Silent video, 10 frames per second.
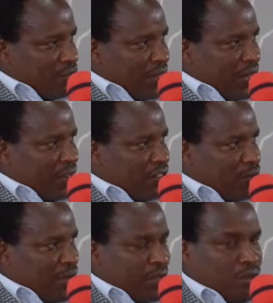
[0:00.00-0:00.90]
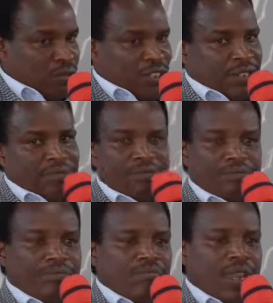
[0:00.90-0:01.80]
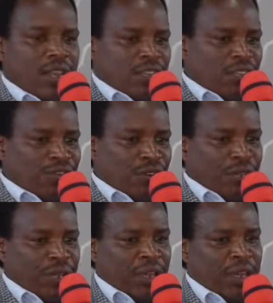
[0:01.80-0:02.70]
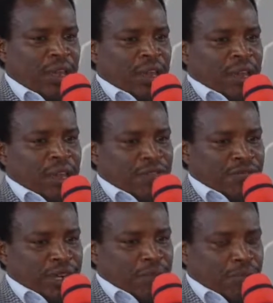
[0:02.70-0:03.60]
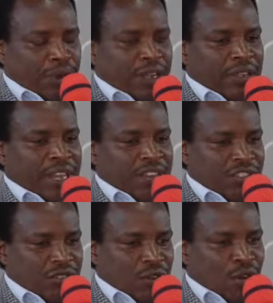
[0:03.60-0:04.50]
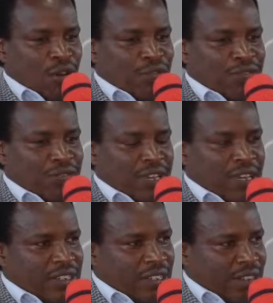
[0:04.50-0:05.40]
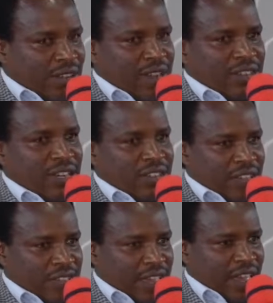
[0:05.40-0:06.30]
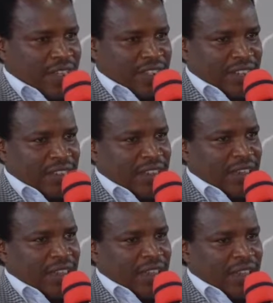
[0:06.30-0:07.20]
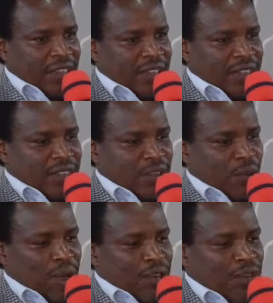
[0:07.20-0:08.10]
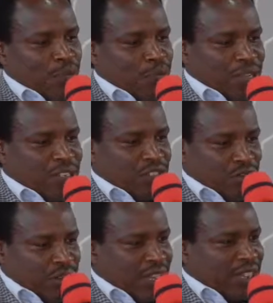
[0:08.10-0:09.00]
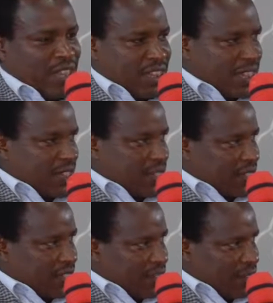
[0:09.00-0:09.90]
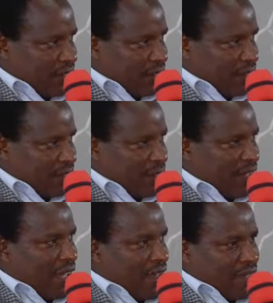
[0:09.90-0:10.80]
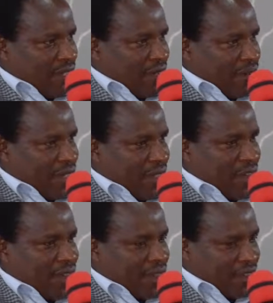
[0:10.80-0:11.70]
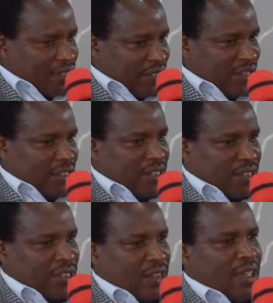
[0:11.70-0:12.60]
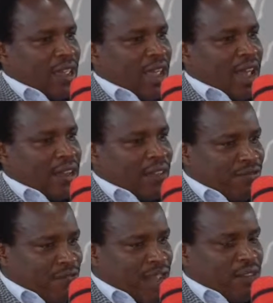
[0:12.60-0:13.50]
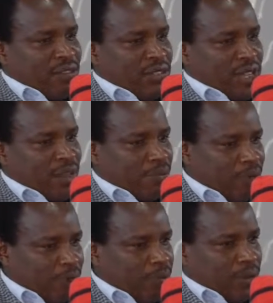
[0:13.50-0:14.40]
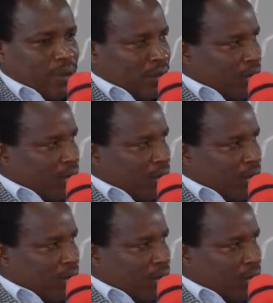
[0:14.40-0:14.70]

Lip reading: to be good. So for me, if we bring the issue of integrated society, it is when you piece together things and activities and the values and the people,